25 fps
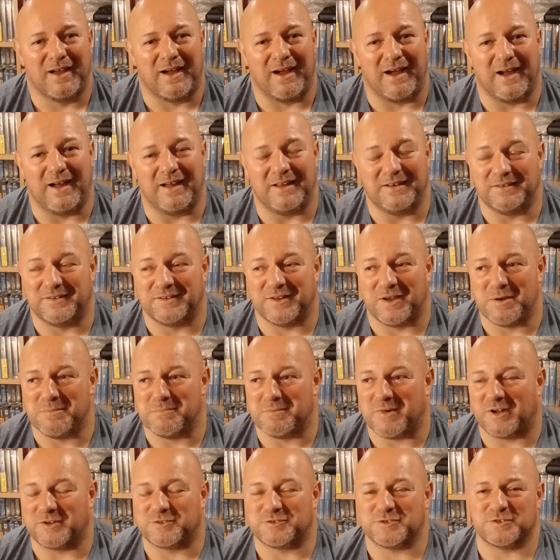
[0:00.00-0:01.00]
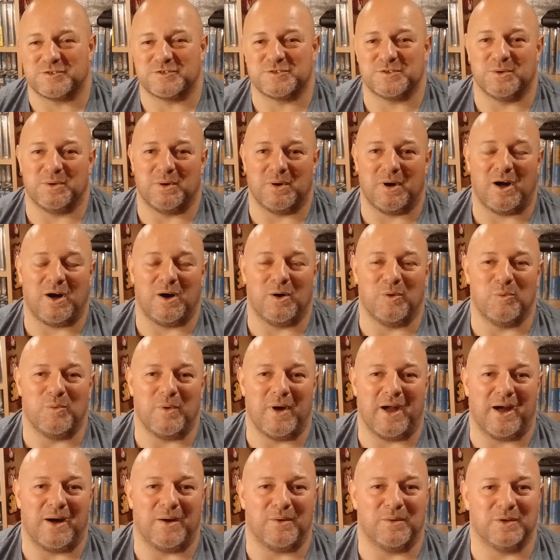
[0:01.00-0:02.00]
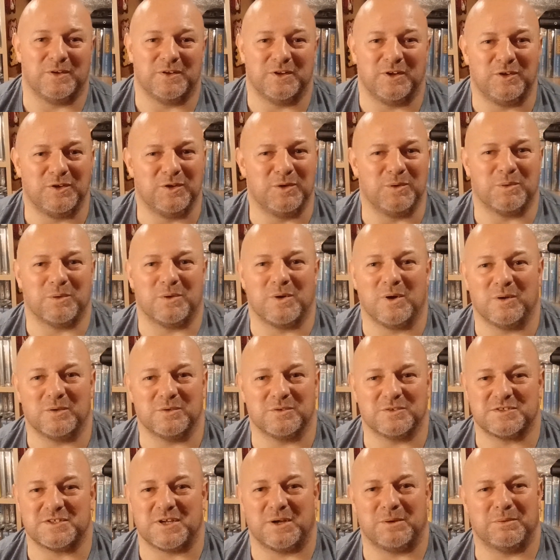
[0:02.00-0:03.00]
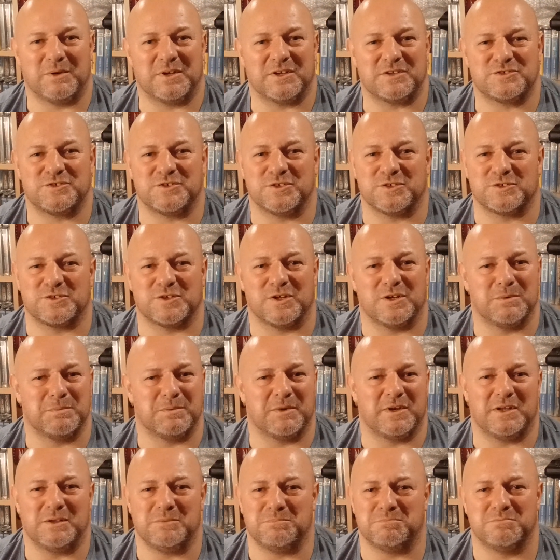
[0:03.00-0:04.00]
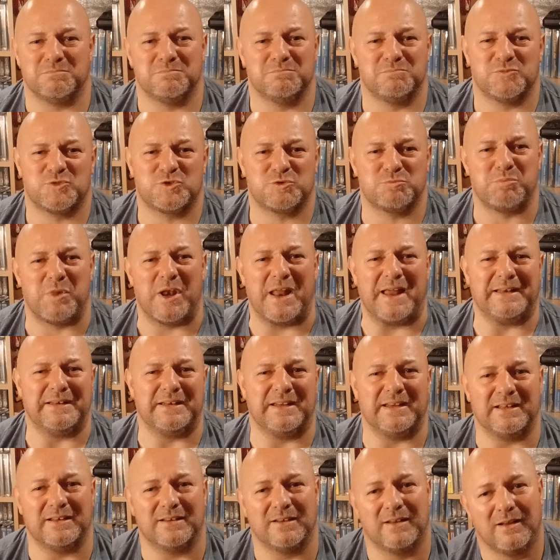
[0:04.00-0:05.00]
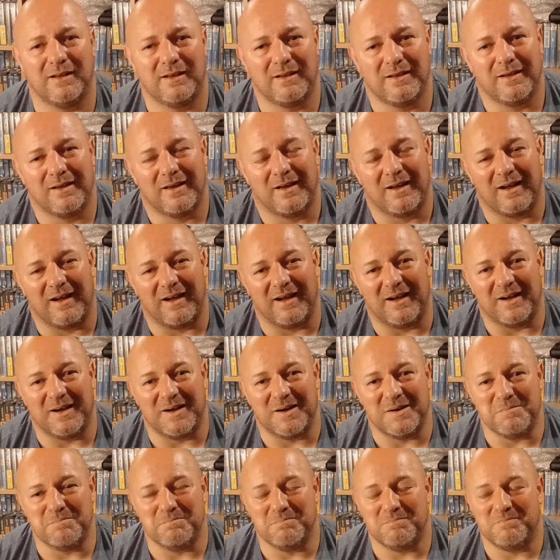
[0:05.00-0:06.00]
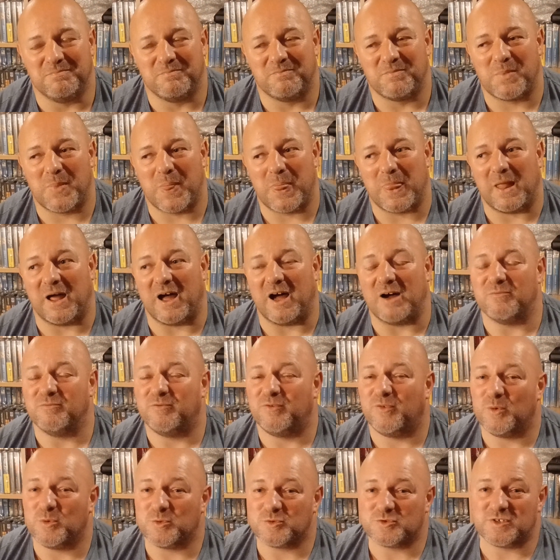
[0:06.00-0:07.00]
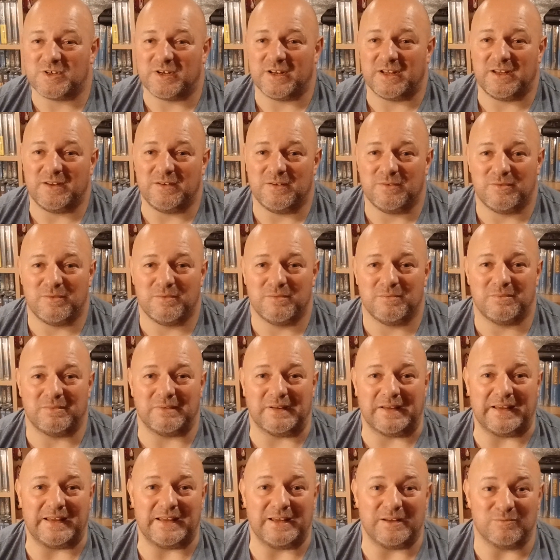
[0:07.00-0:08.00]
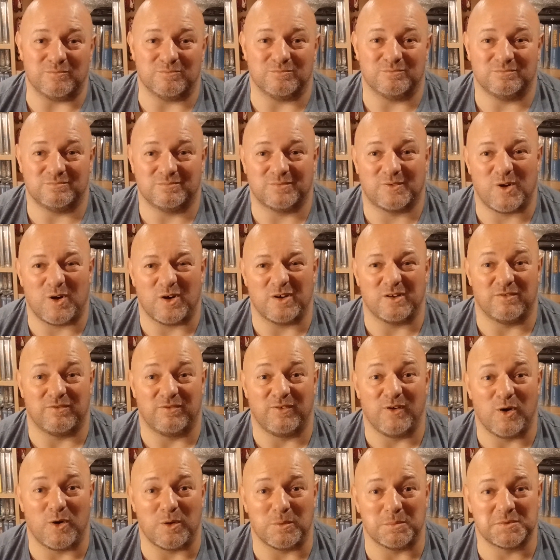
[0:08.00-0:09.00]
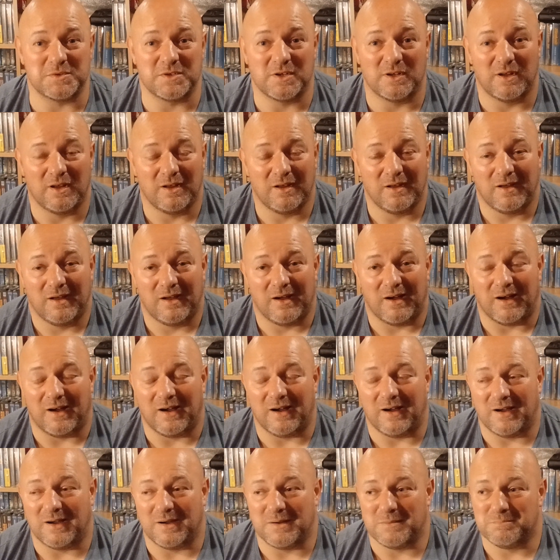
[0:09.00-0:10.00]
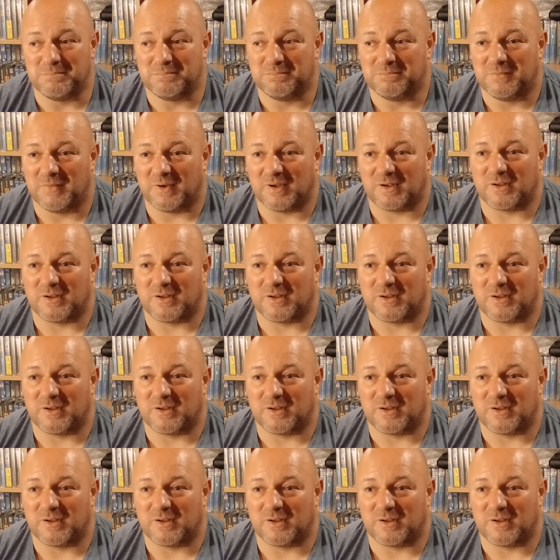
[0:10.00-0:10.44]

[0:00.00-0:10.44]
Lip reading: and I just thought, oh wow, on the new console, that's just going to be splendid. Um, Unfortunately, it kind of flopped um,